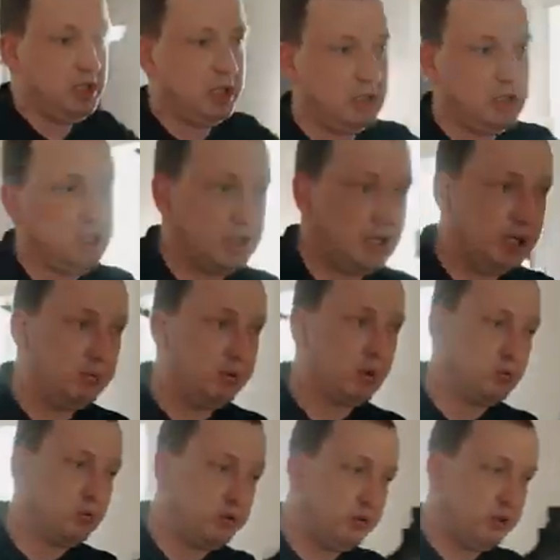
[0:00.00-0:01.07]
the laboratory
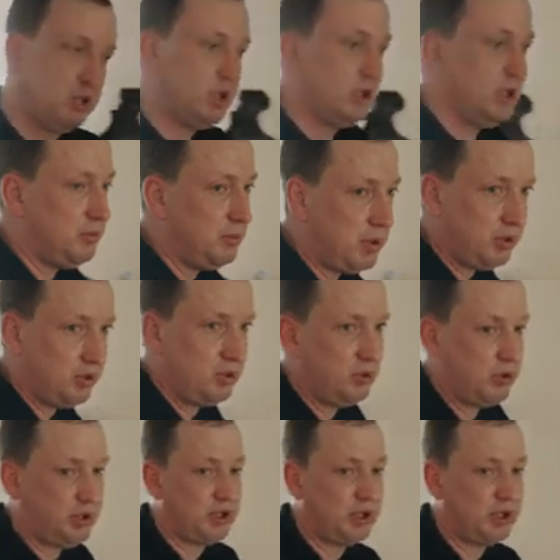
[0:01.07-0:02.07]
equipment we have already